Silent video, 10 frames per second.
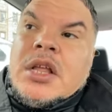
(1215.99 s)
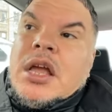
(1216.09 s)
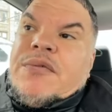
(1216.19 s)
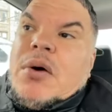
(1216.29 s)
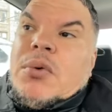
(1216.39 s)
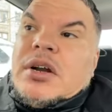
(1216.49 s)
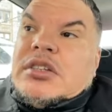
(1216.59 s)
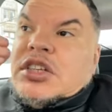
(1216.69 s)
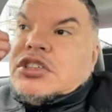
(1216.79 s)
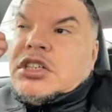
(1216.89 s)
if I were to
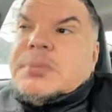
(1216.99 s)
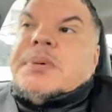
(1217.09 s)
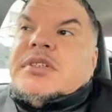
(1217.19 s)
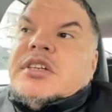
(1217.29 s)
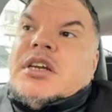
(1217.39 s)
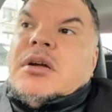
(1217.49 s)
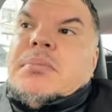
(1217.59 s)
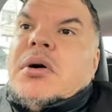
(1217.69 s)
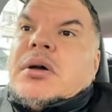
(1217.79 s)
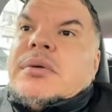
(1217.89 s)
teach this particular
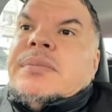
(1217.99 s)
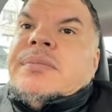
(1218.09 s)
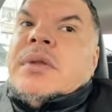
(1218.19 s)
book